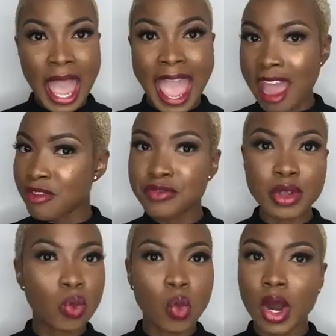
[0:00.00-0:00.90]

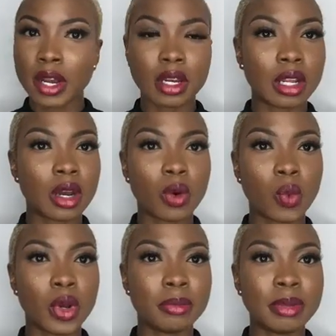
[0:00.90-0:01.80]
everyone
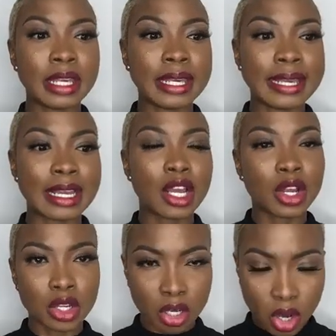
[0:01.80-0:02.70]
would be
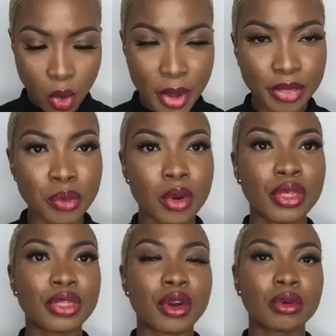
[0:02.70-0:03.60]
going through a
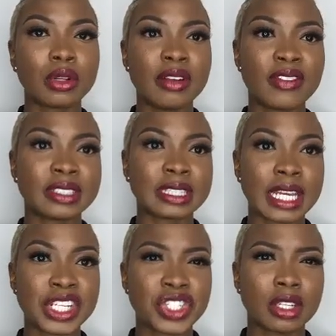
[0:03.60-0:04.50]
thorough
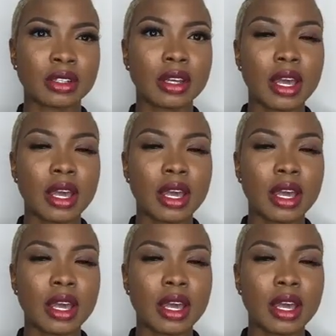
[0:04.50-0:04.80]
investigation,